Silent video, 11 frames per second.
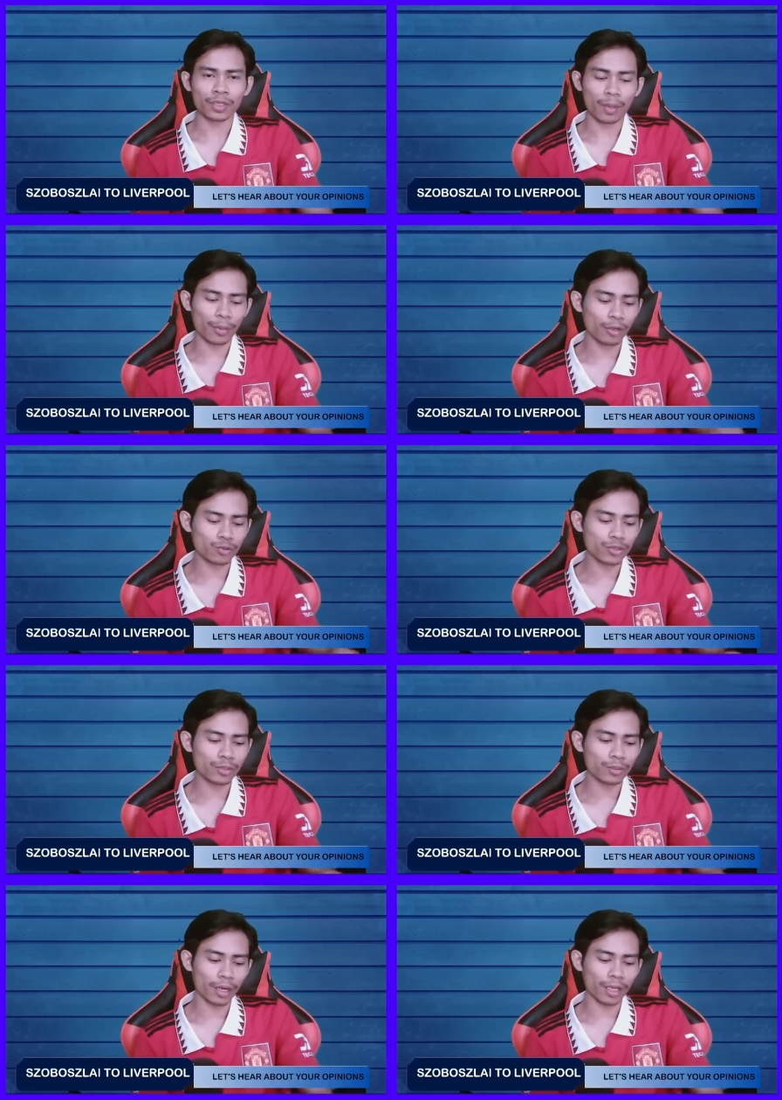A down
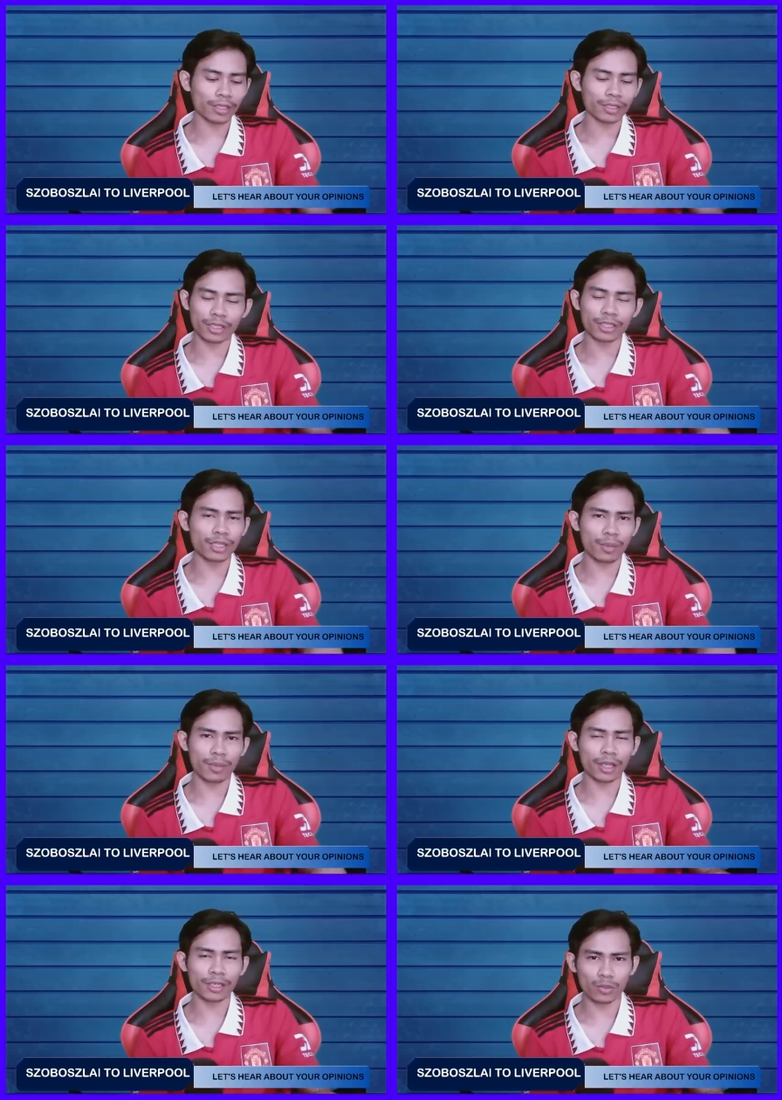shooty mallet, the Indian
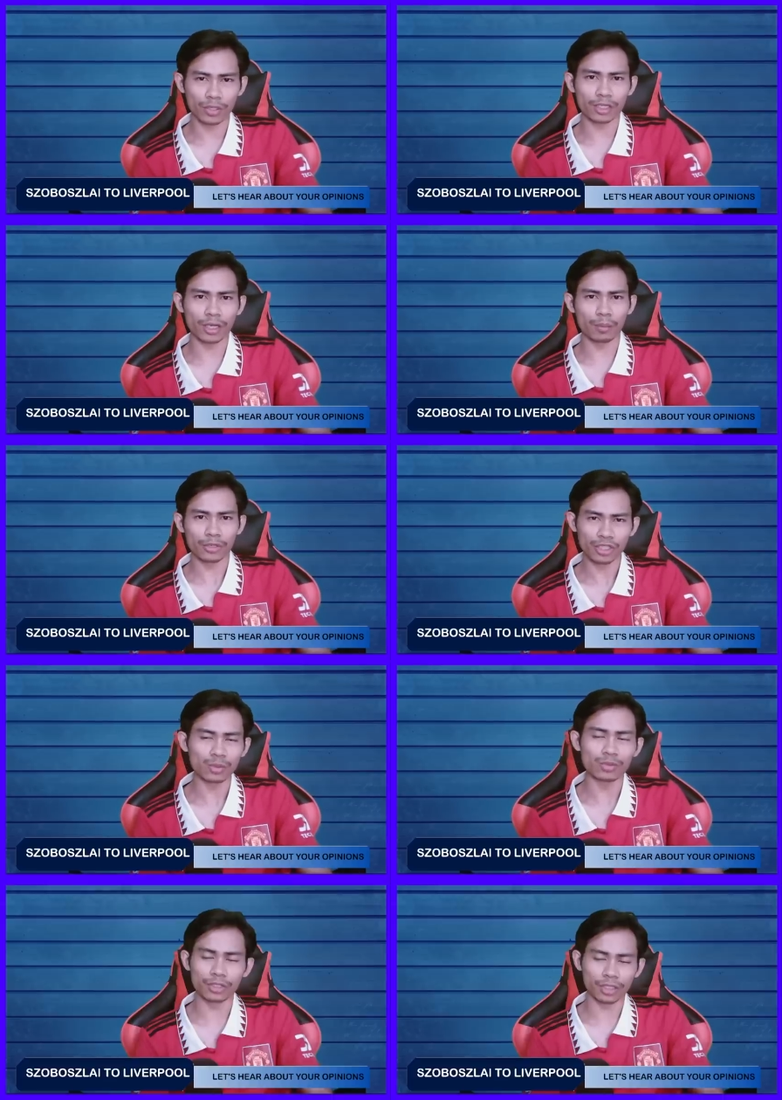Amyai twenty dam
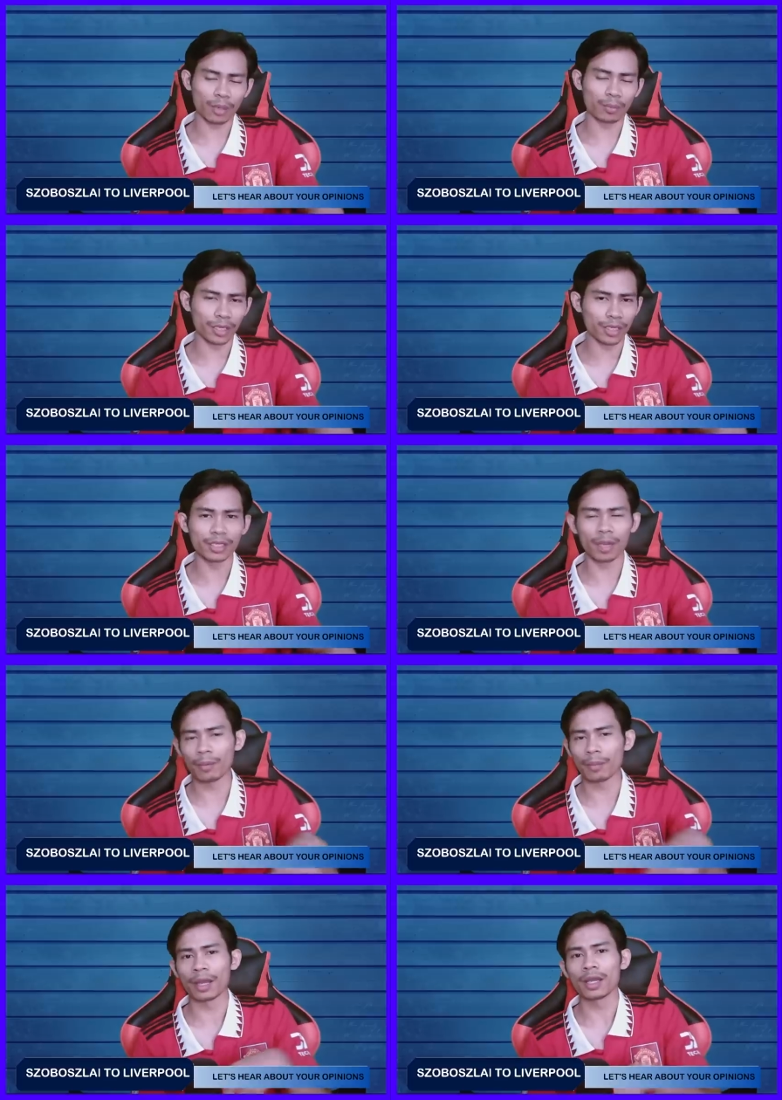machine, which are penny
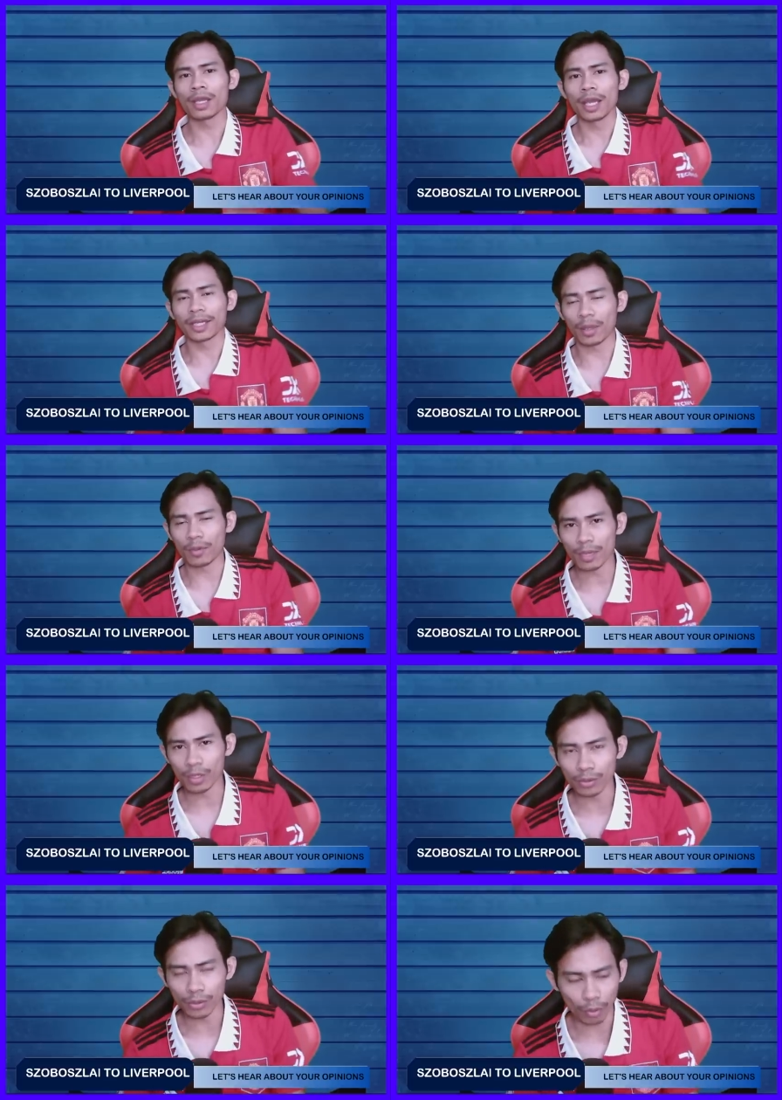amama. I
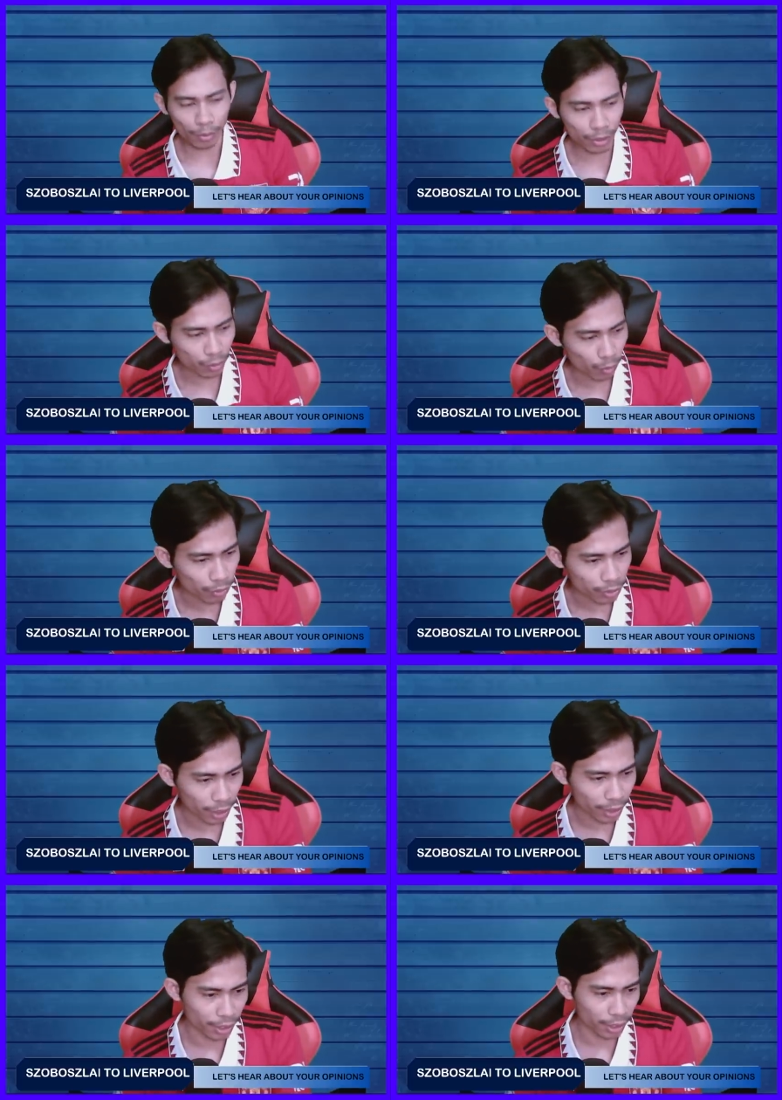made a Dominik
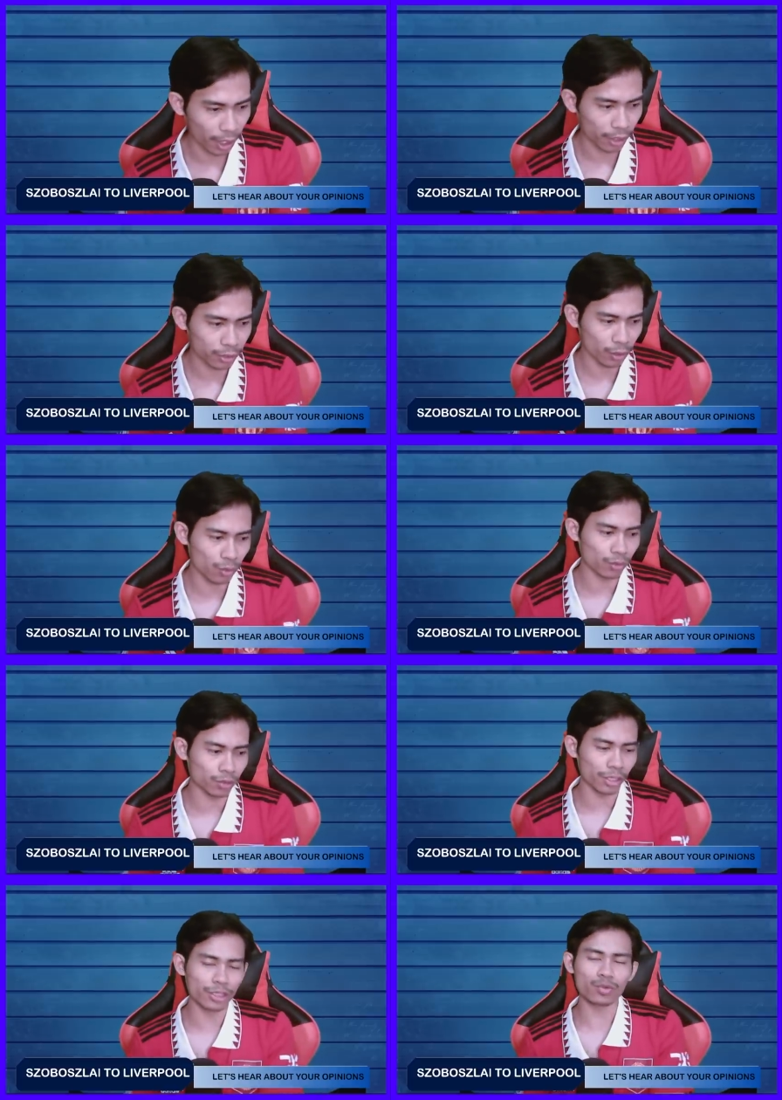Szoboszlai Neda, General,
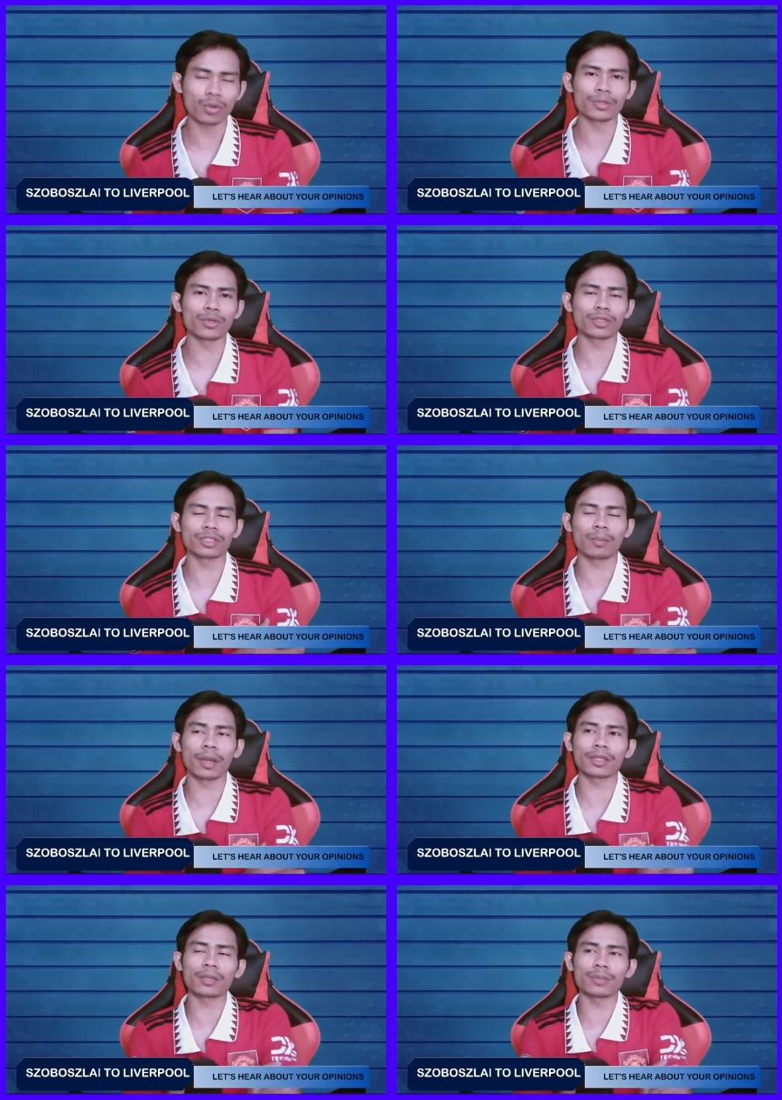the Introbido,
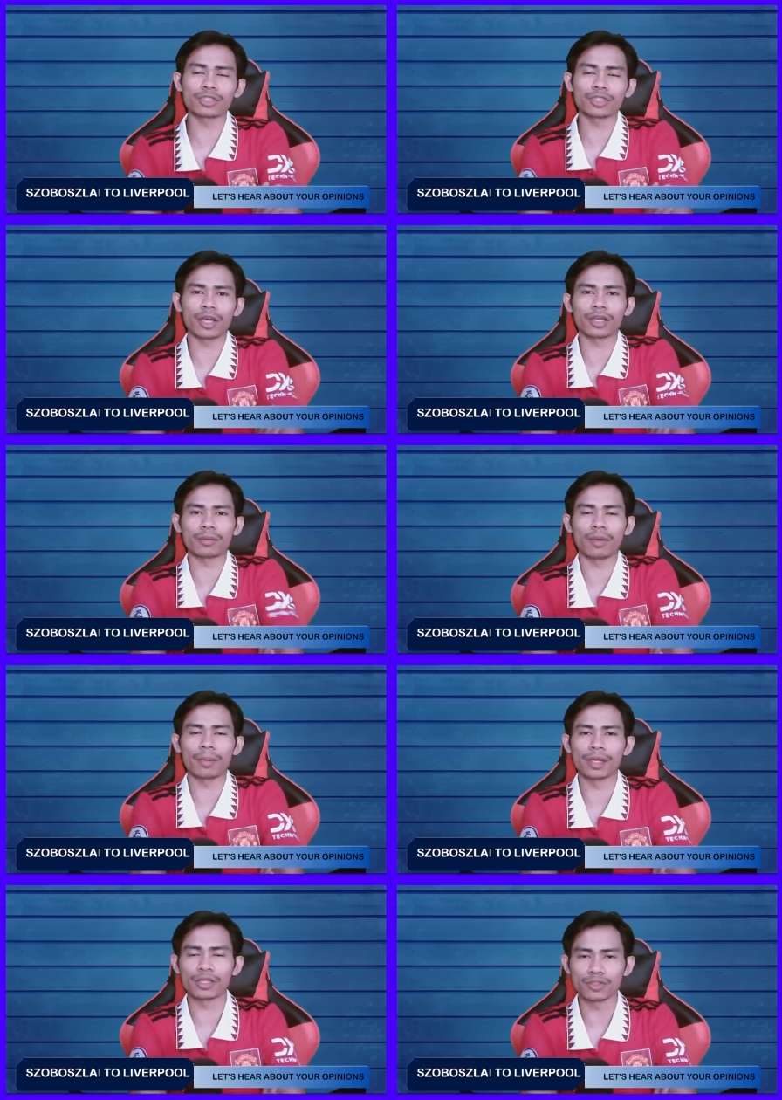Japan, the Machagi,
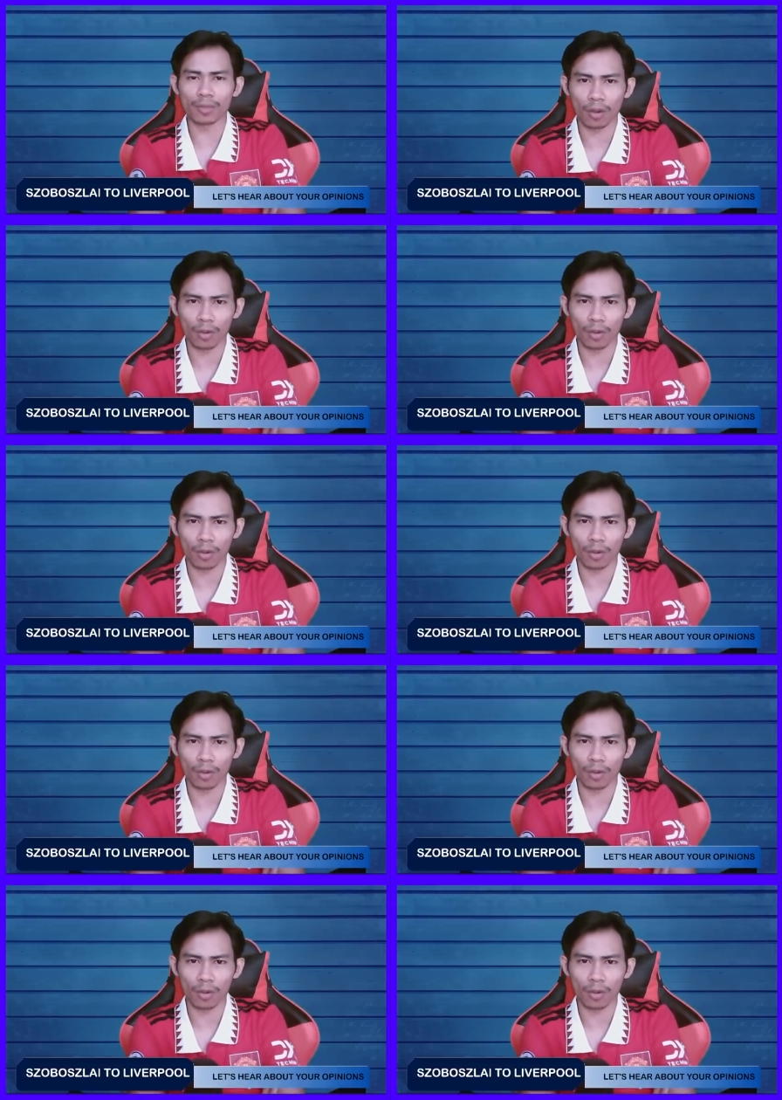Mavelashima,